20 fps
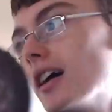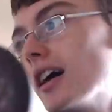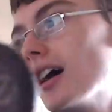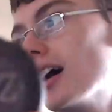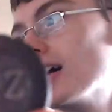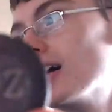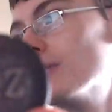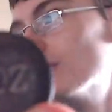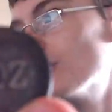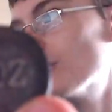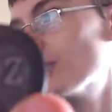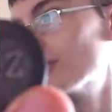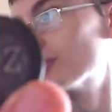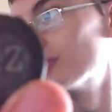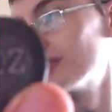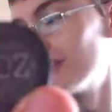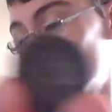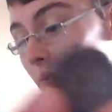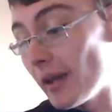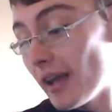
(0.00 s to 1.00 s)
um,
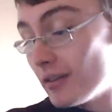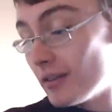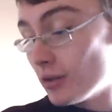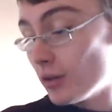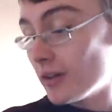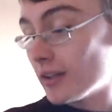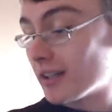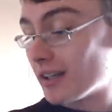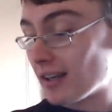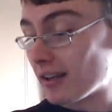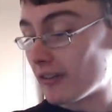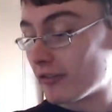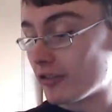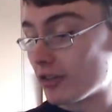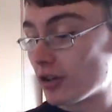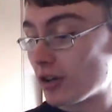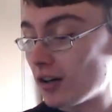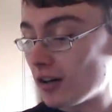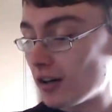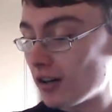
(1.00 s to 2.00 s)
which was a bit annoying and I
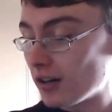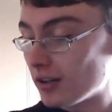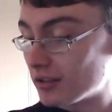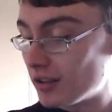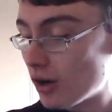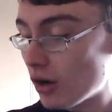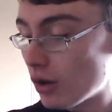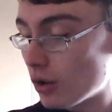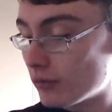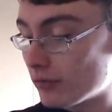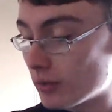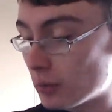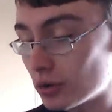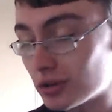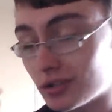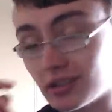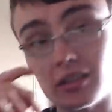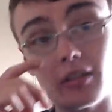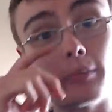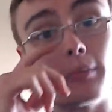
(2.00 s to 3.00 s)
thought, oh no, there
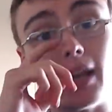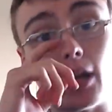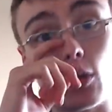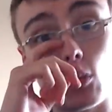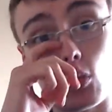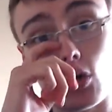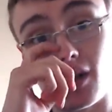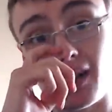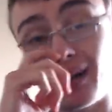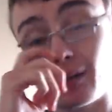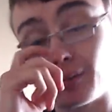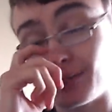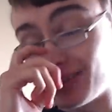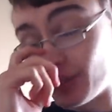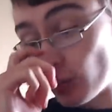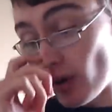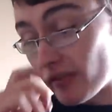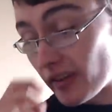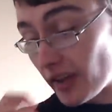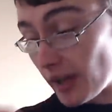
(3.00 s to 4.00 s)
mustn't have been a one
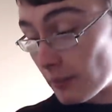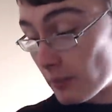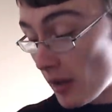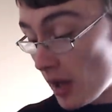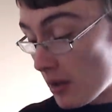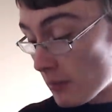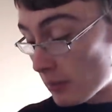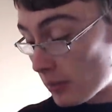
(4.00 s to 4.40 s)
ounce with it.